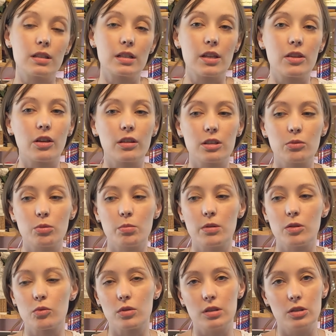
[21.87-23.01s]
and I thought this would be
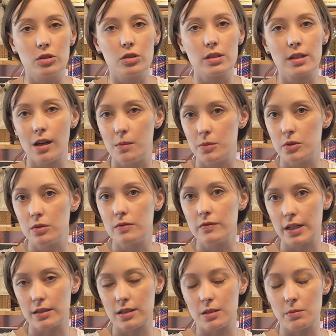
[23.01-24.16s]
a really good time to
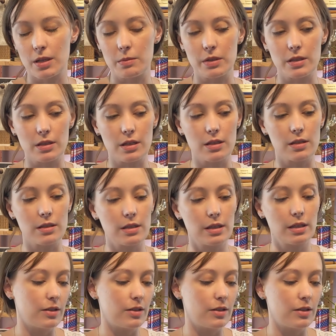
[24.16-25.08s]
invest in my business.